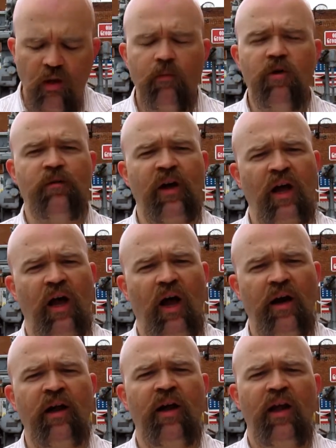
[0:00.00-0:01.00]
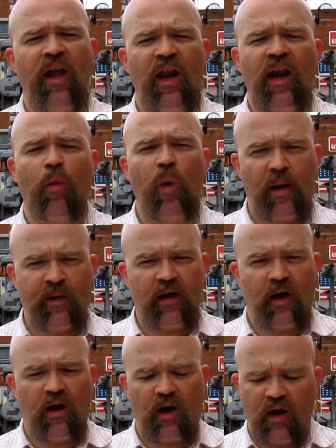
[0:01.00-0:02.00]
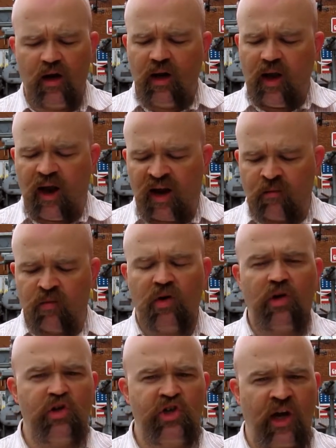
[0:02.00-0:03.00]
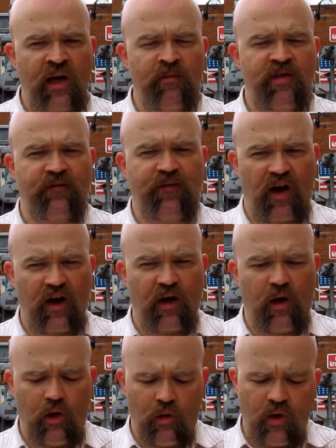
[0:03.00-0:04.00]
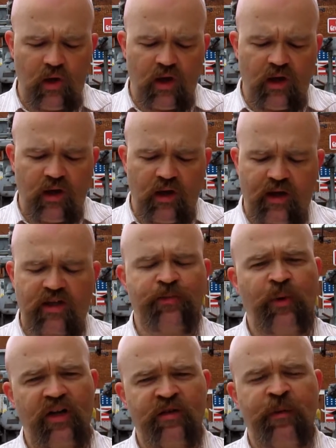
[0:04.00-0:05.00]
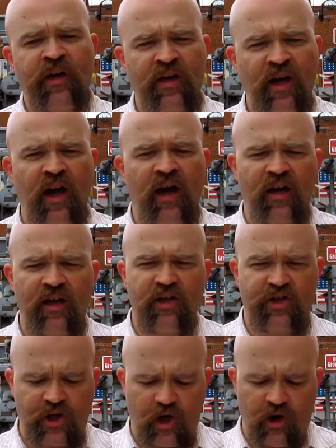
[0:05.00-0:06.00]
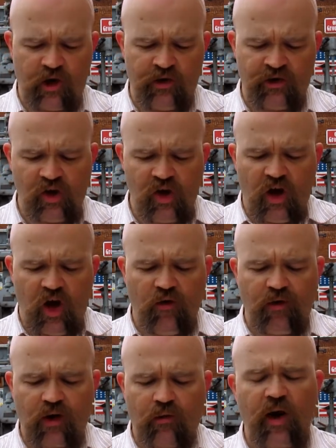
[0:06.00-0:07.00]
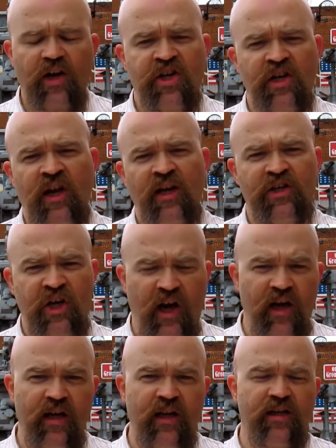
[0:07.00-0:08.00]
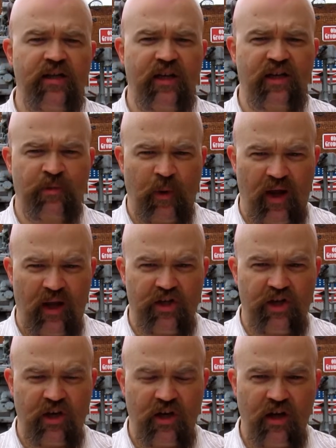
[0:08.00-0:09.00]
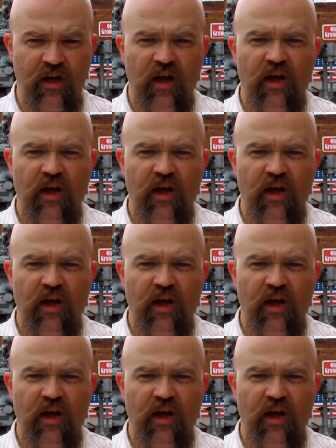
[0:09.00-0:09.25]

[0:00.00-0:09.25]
Moving on, in a webinar, Admiral James Foggo expressed Pentagon concerns over Russian and Chinese expansion,